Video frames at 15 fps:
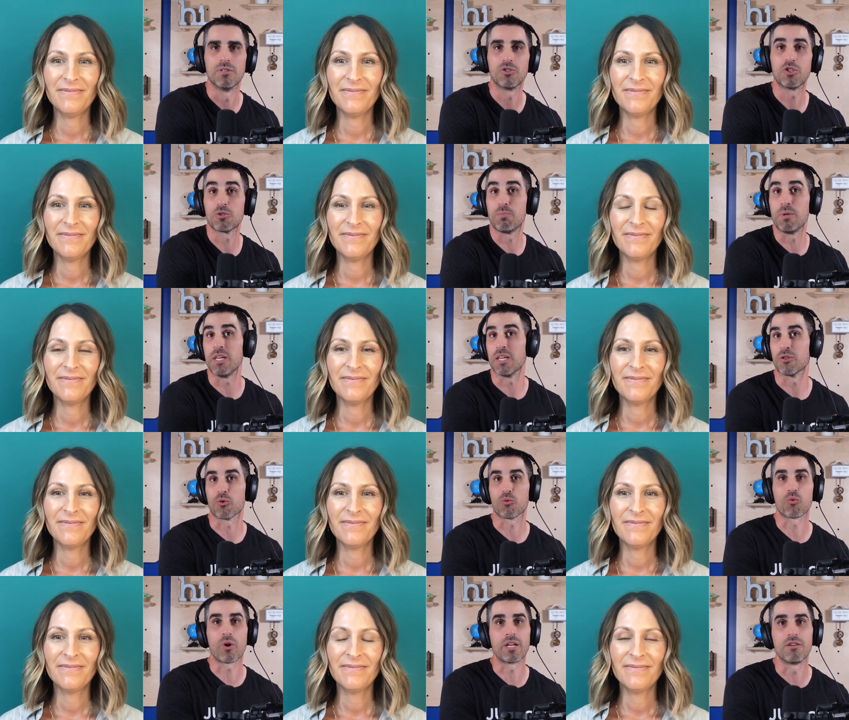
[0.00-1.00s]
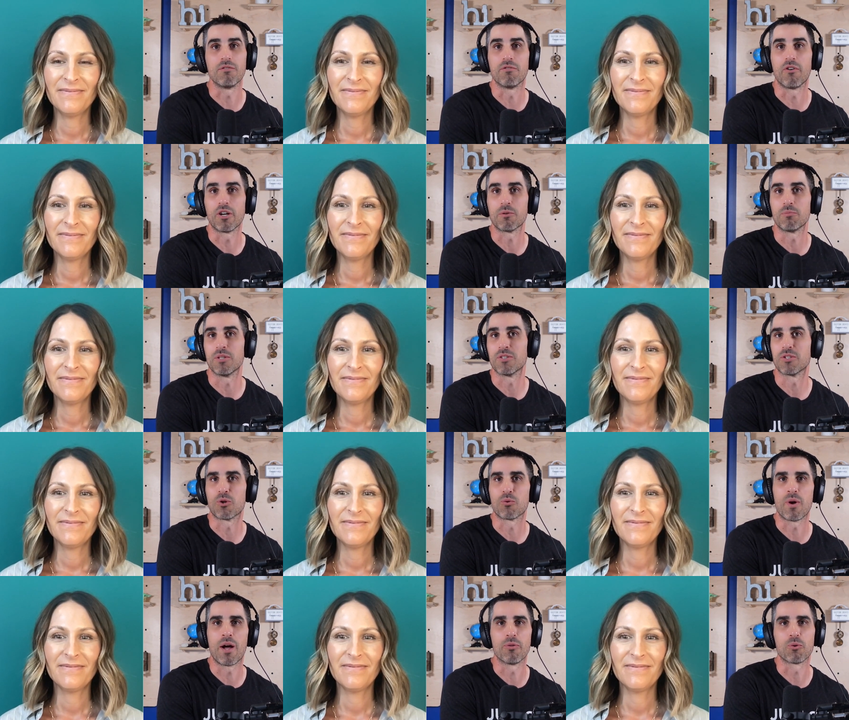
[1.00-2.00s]
Speaker 1: just being in the right environment and
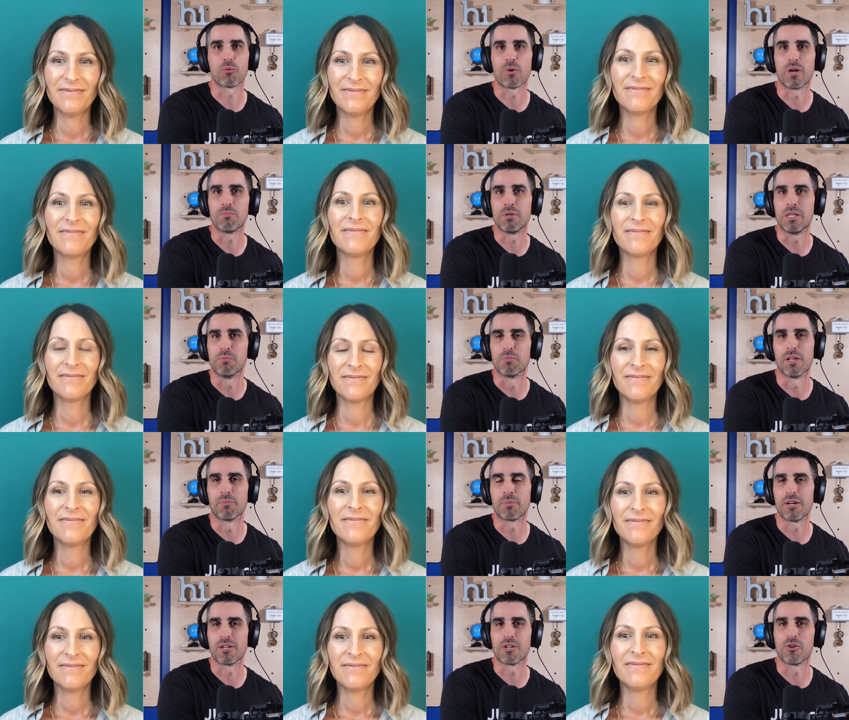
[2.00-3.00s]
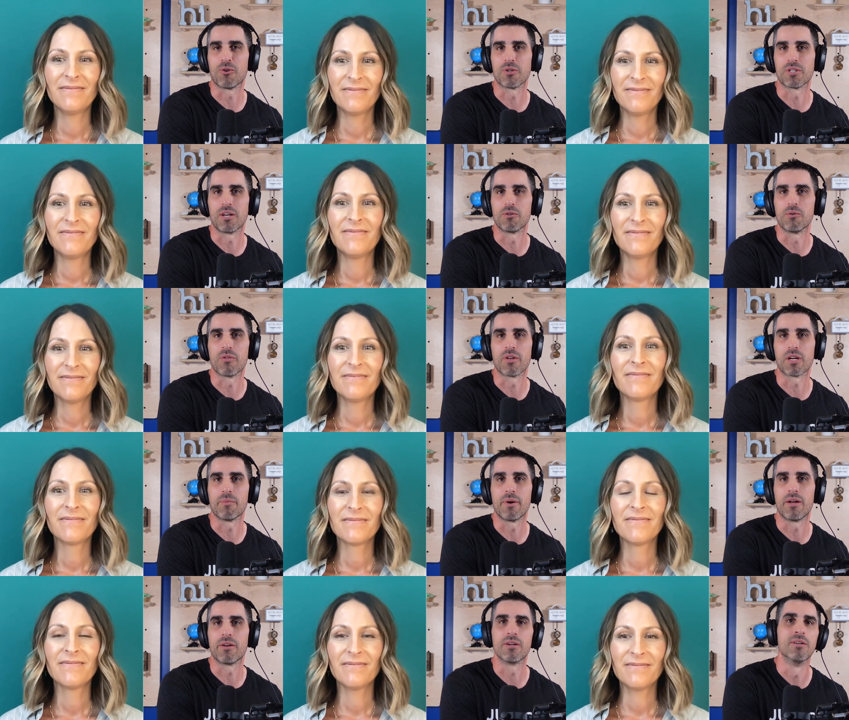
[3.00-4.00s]
around the right people i'm kind of curious how you think
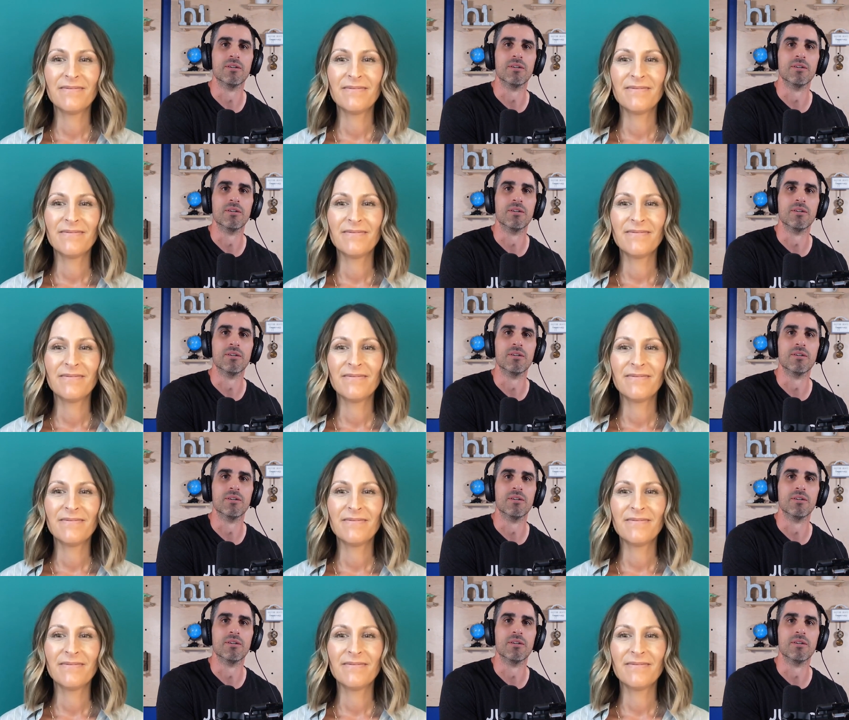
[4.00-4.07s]
about it